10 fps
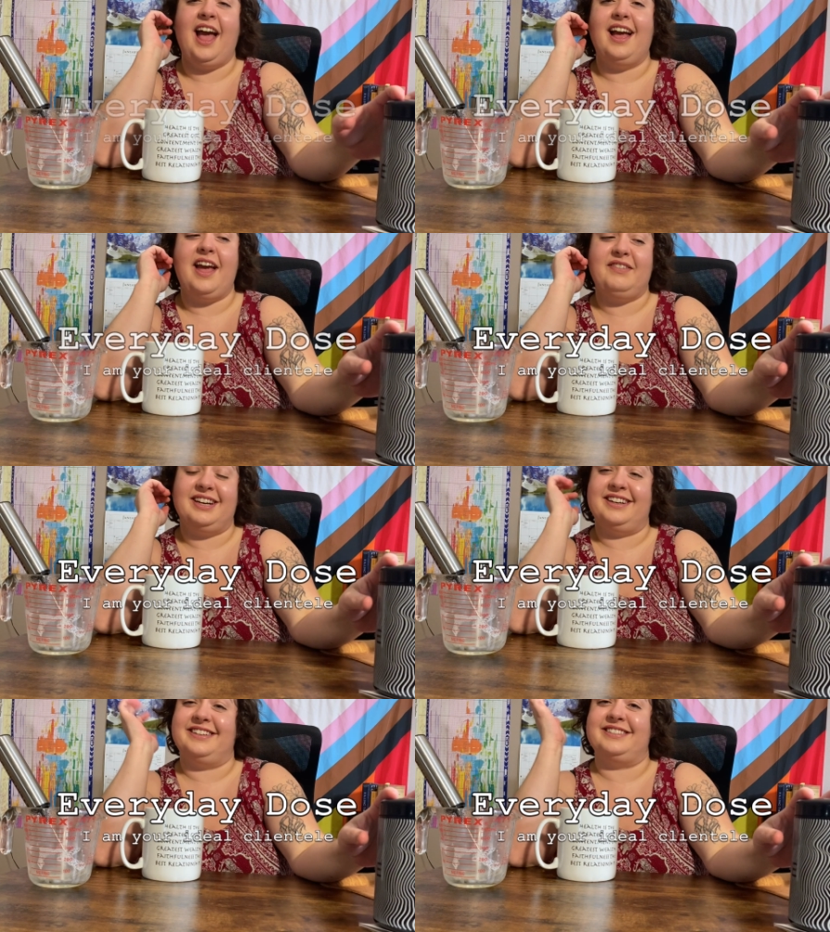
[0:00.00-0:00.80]

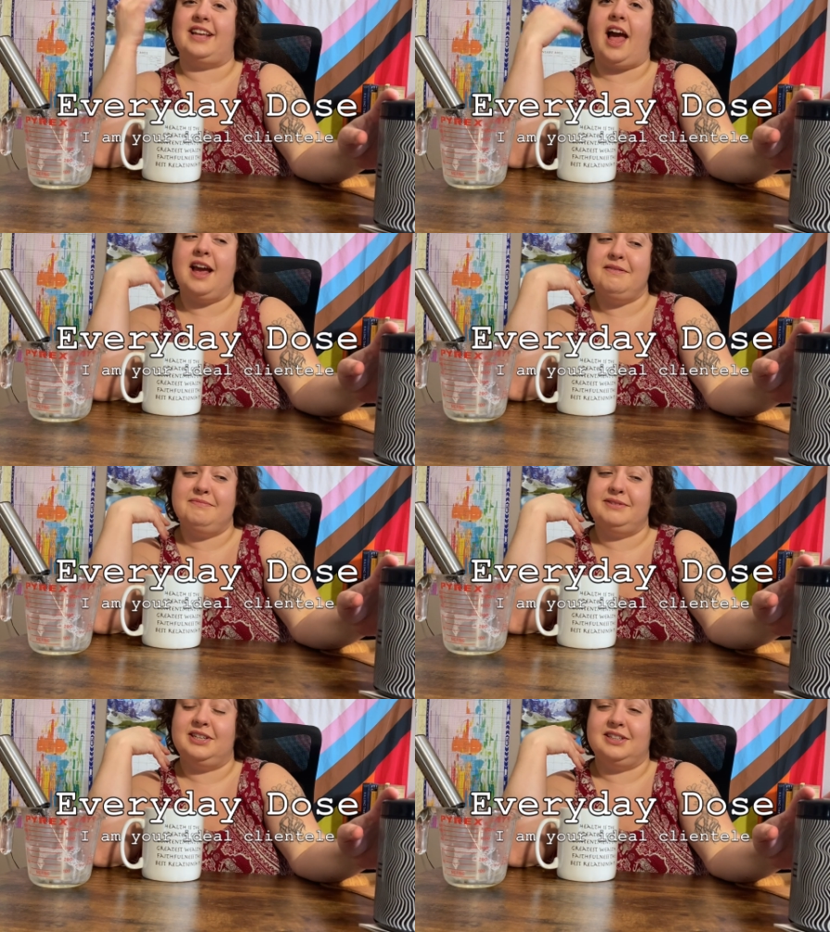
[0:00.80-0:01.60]
Everyday Dose,
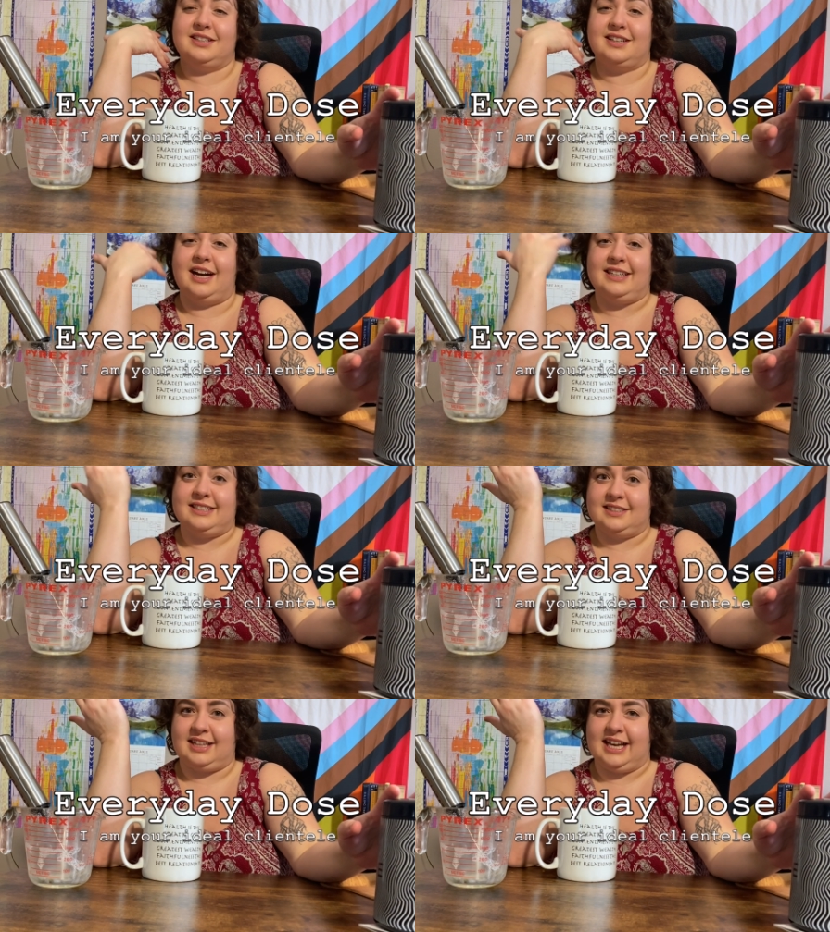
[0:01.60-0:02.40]
I'm your
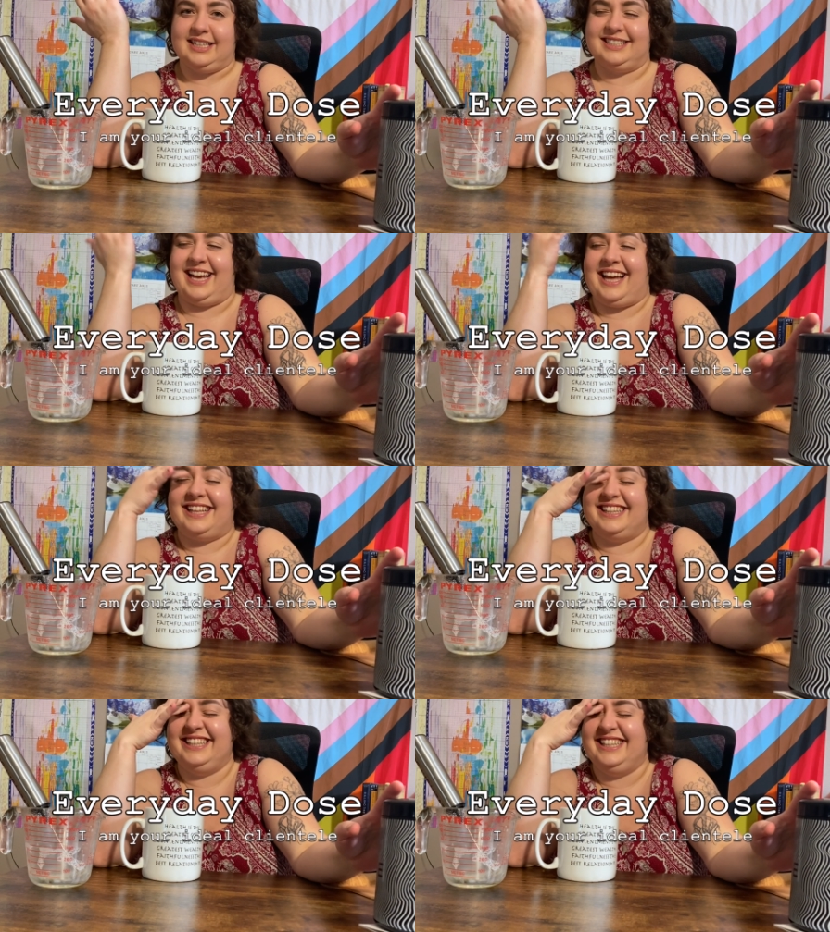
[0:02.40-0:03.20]
ideal clientele.